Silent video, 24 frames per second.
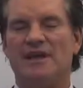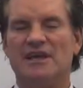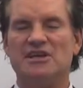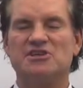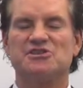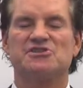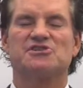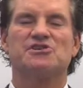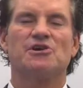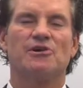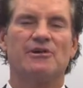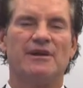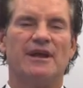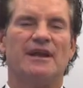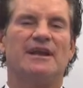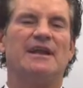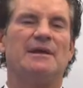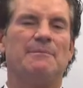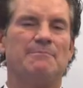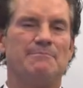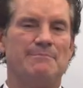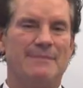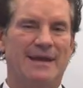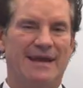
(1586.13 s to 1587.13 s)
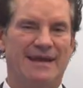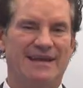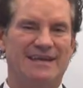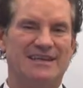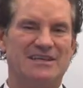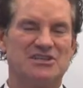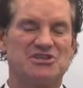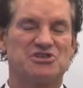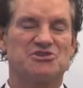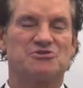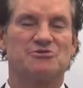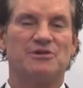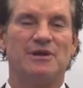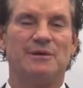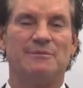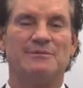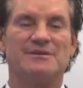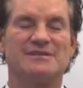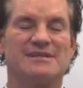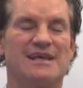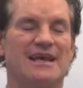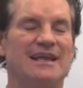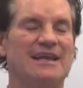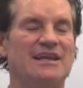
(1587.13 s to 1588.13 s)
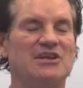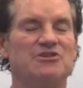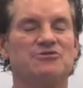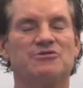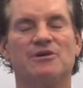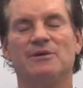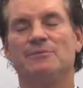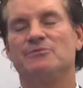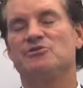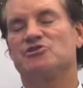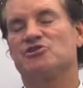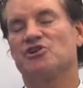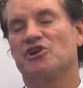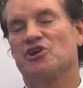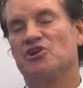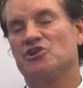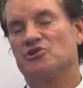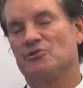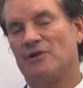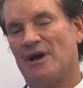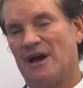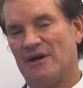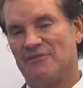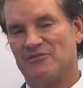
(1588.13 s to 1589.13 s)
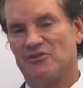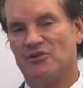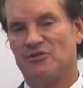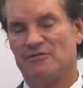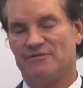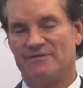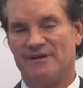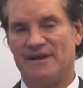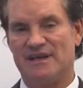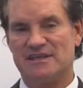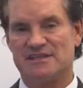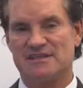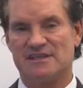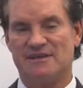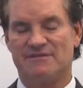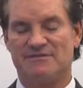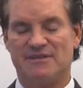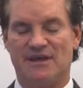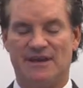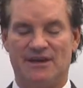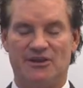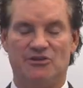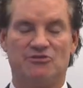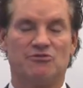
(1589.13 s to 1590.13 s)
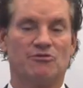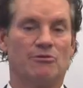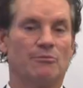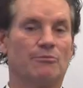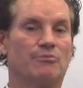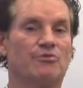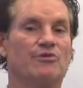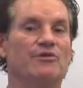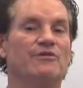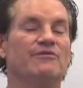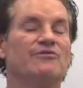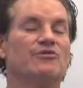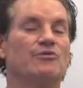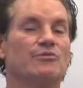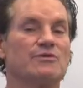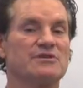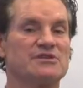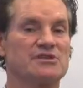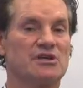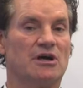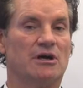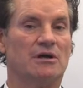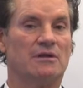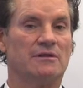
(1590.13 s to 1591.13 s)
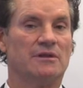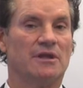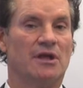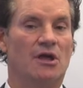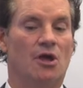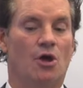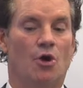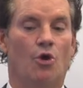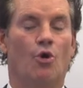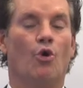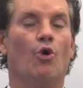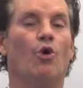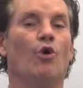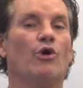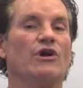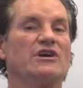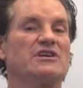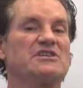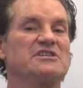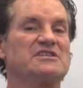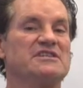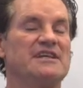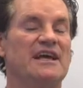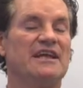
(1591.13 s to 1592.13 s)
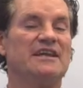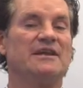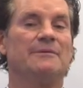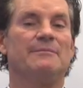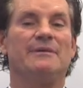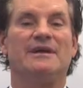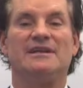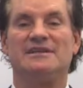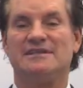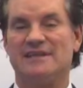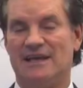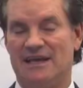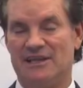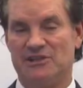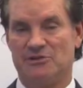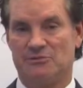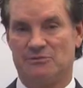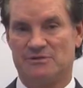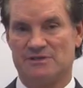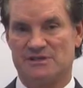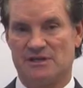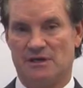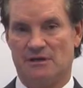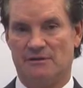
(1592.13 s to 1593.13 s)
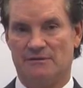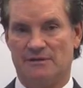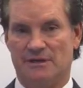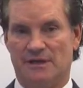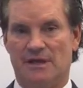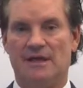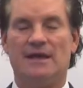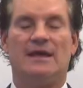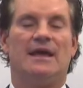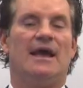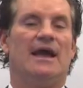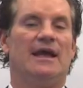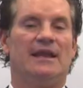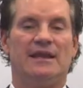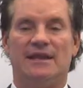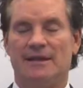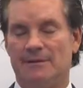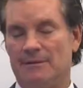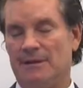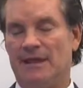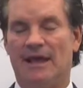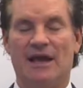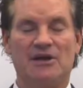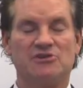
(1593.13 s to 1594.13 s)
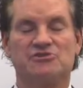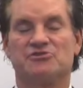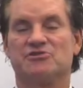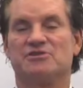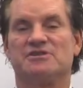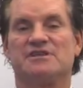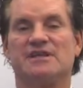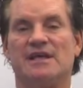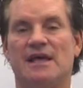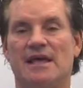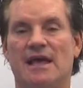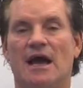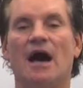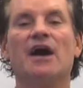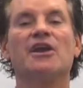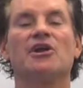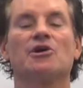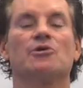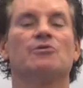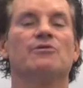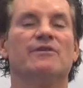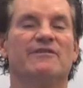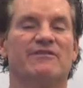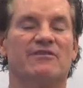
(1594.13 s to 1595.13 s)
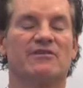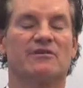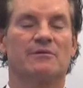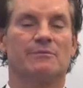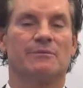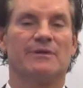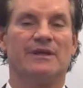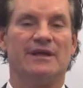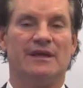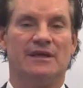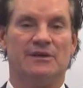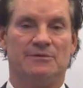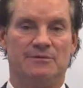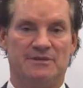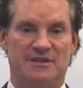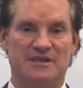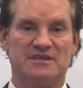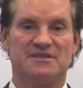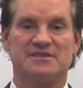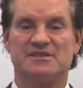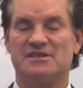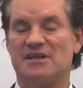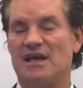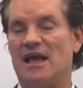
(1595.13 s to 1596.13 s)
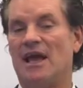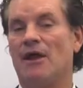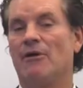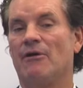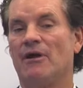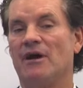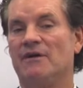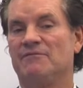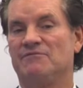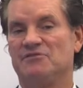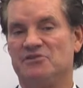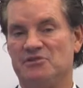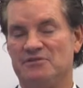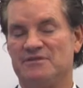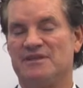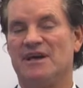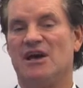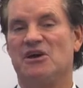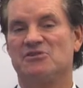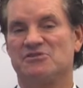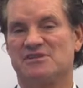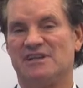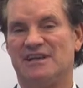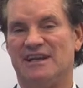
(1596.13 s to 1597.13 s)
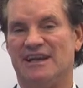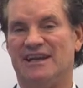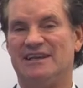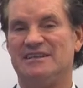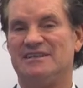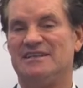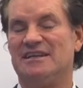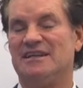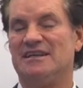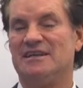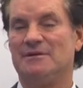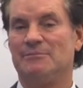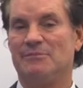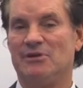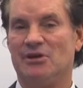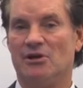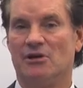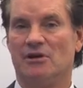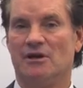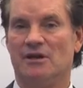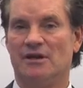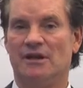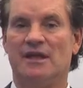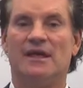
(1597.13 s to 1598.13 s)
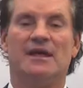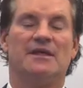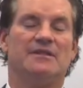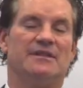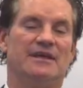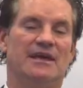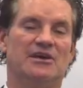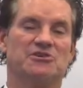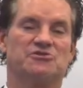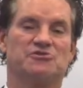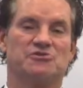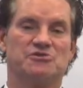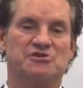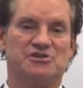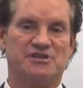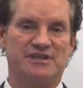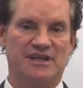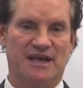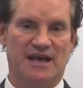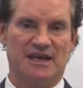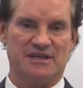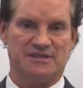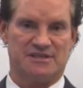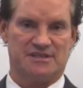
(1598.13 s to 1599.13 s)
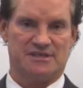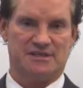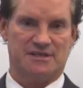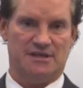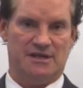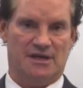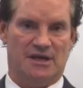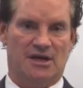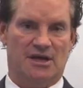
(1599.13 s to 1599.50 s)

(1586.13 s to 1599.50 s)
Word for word: is there any maintenance treatments, any treatments you can do after your facelift that either improve the result or extend and maintain the result? And the answer is unequivocally in this era, 2018 and beyond, the answer is yes.